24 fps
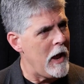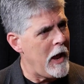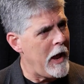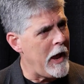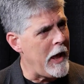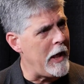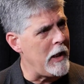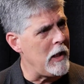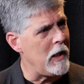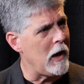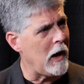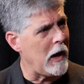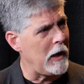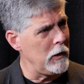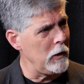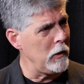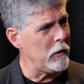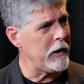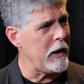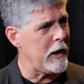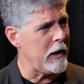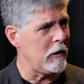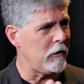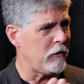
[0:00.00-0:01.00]
And I
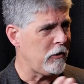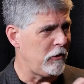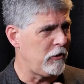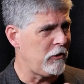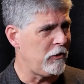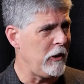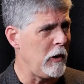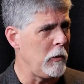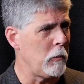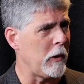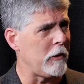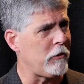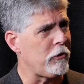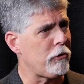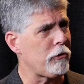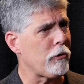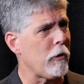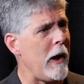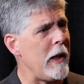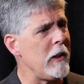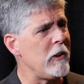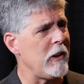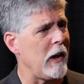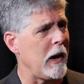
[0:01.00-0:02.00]
look at it to see what's
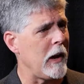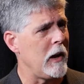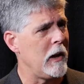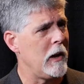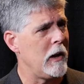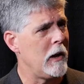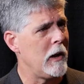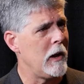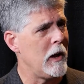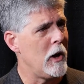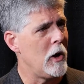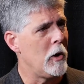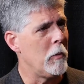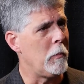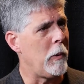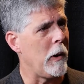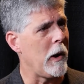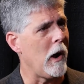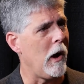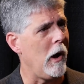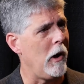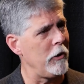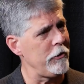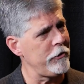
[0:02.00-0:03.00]
trending,
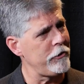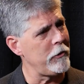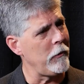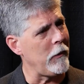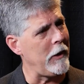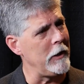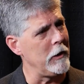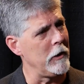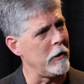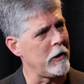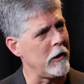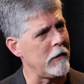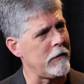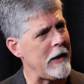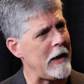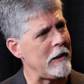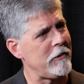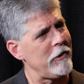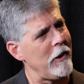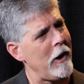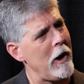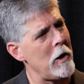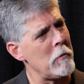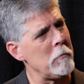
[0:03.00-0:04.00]
but also I look at that
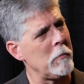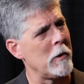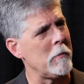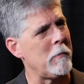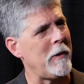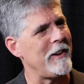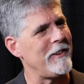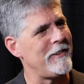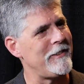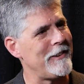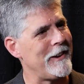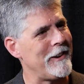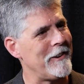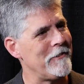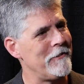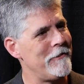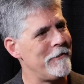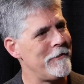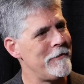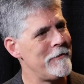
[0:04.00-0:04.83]
to humble myself.